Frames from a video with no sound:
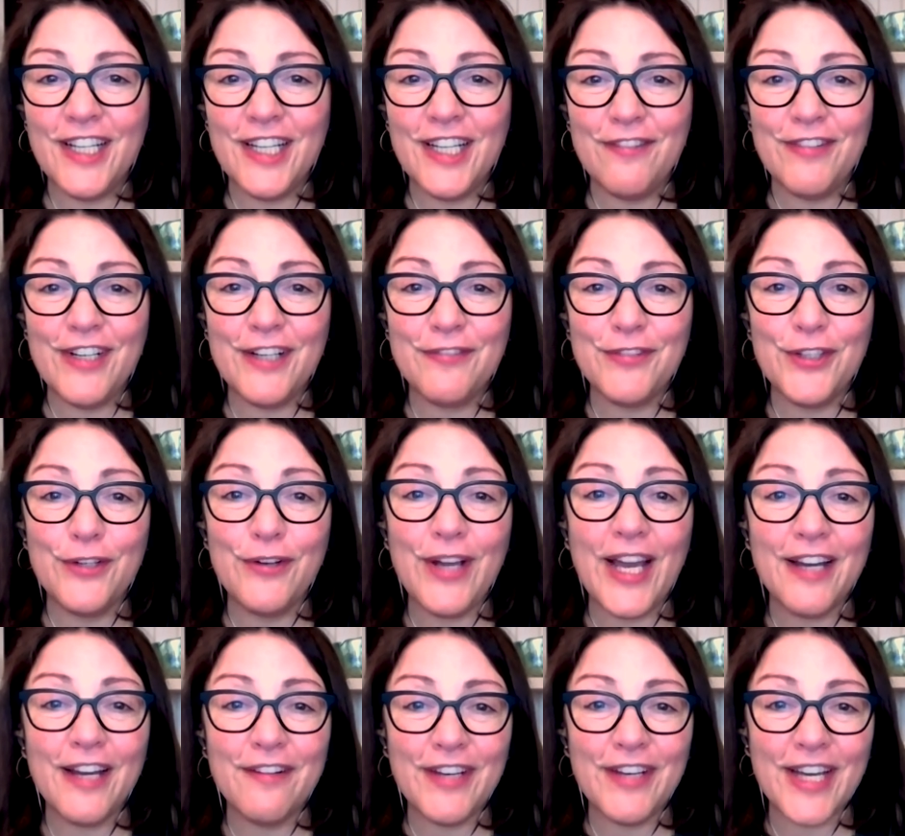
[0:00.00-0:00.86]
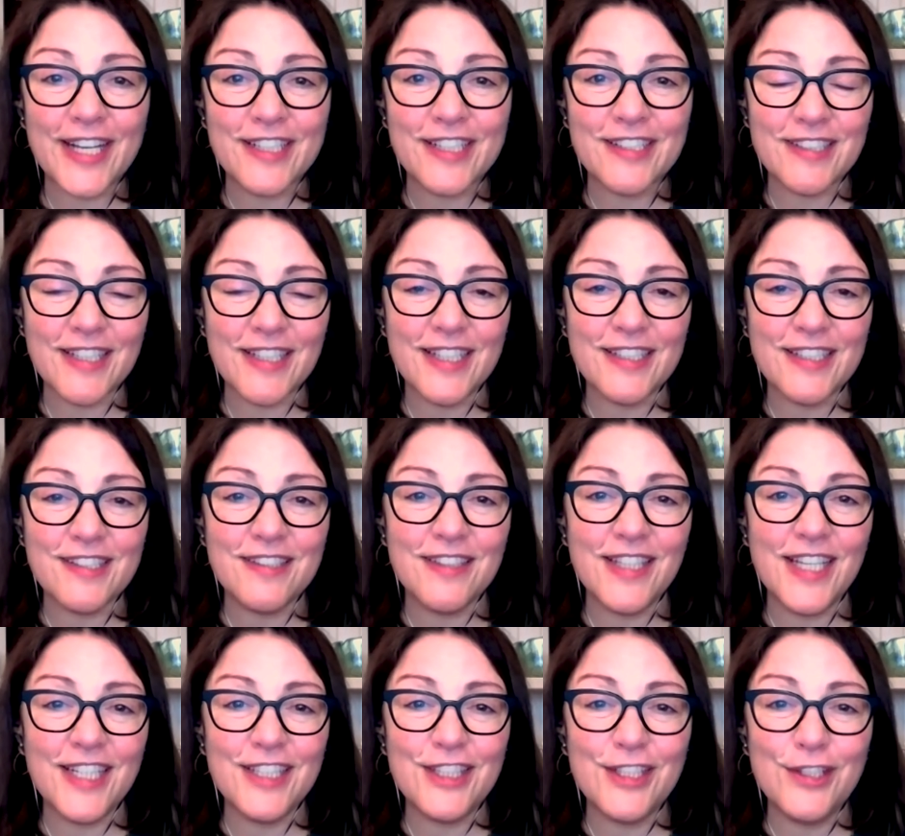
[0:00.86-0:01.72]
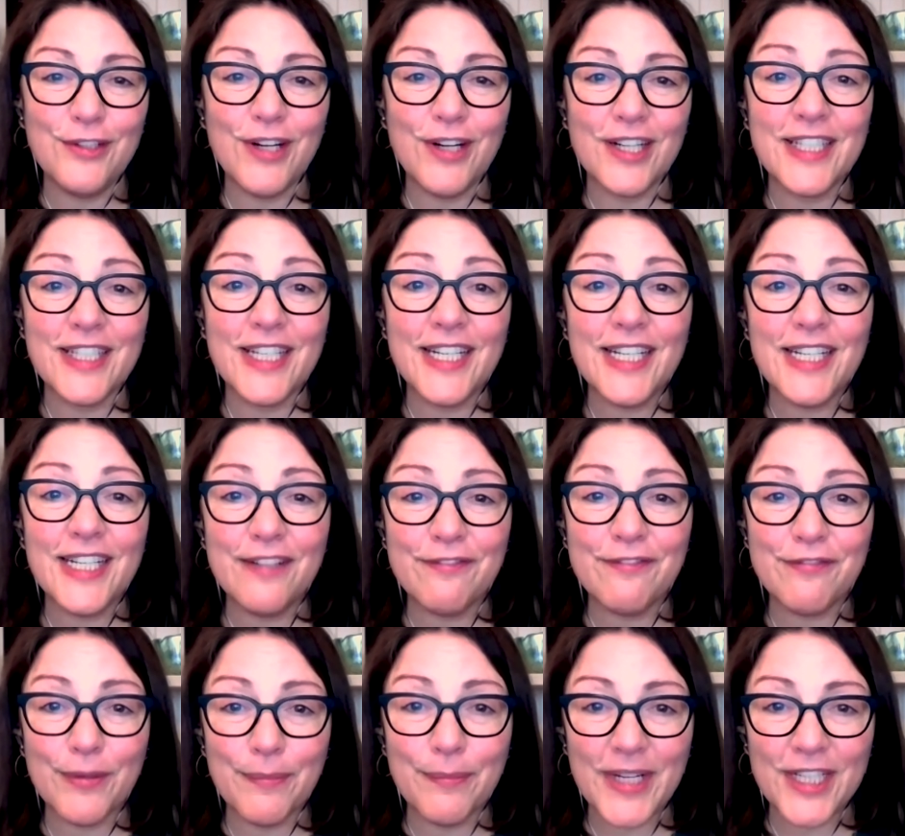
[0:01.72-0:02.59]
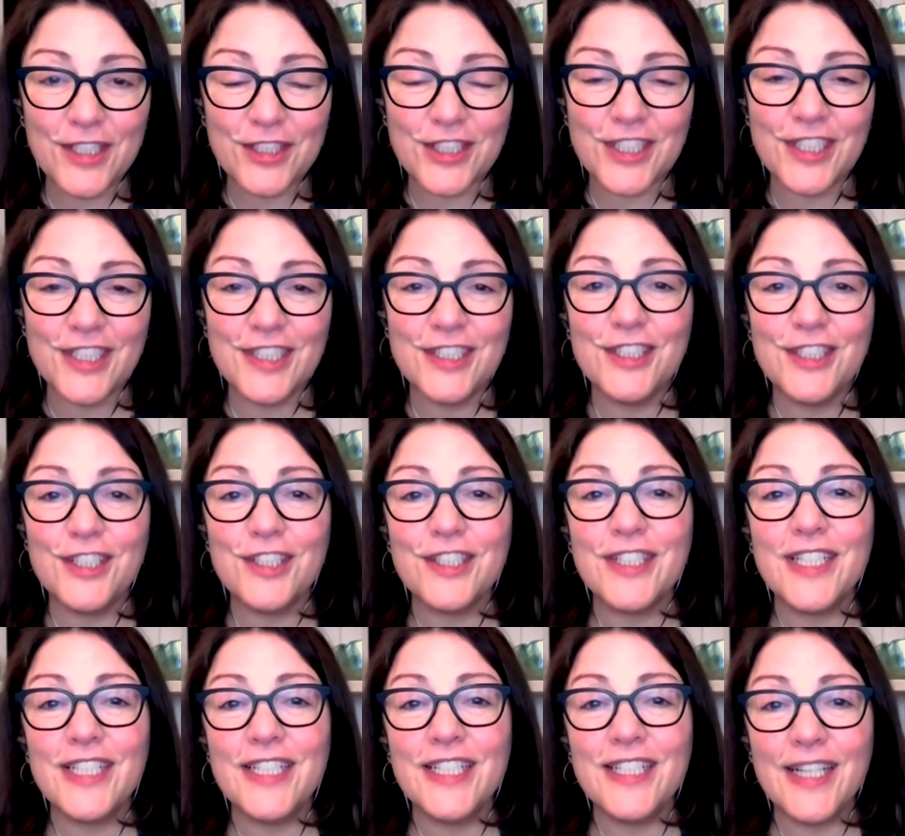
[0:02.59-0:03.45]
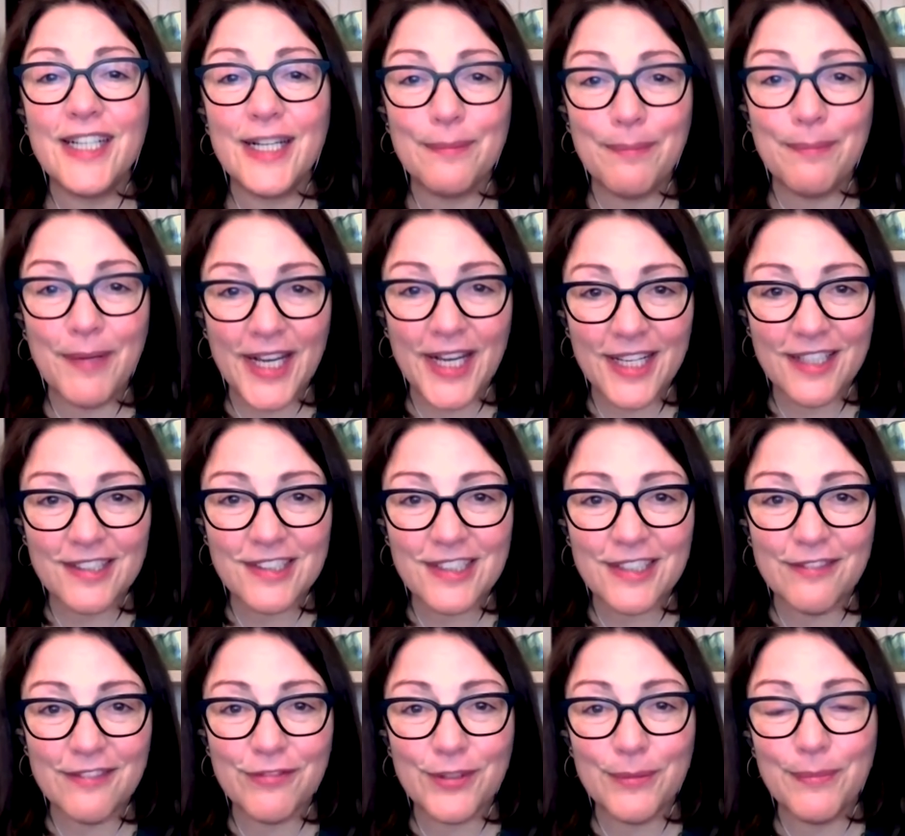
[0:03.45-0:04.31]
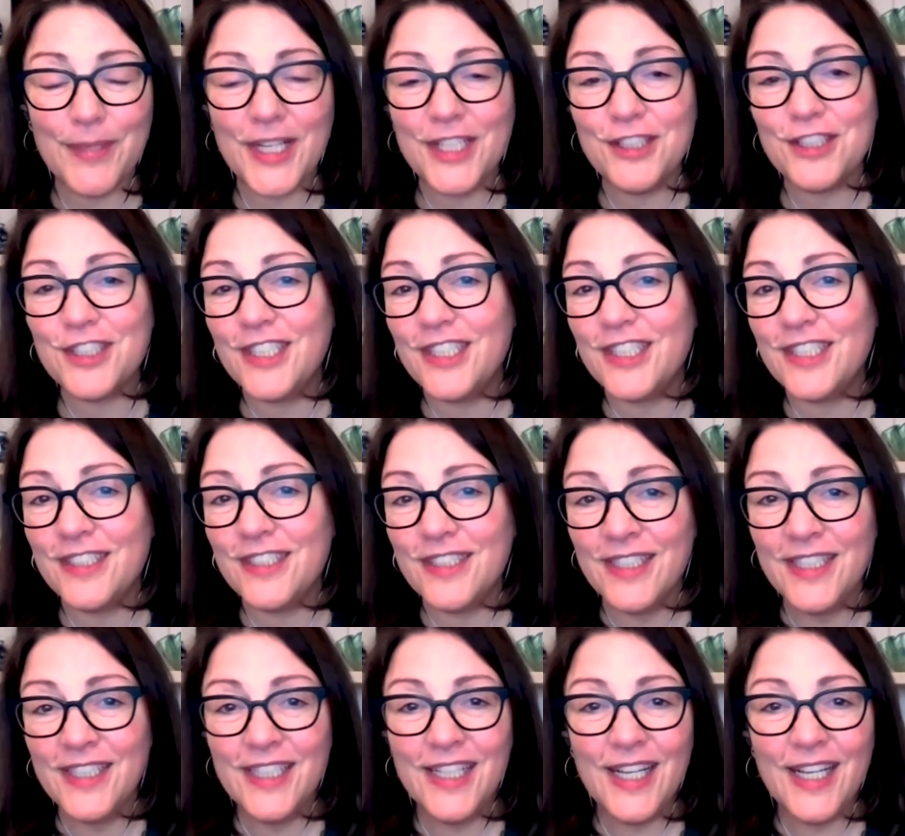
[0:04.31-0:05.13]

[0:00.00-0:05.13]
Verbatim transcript: even if you have access that you are getting information you're getting unbiased information